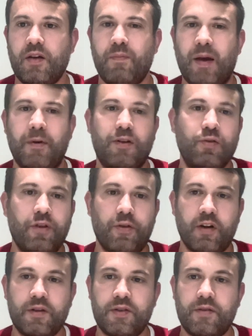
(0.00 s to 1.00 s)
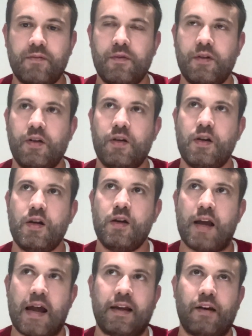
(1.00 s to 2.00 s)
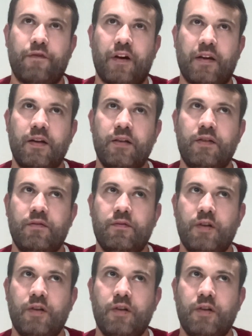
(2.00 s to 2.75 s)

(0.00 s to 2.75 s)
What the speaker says: maybe 2/3, and get funded.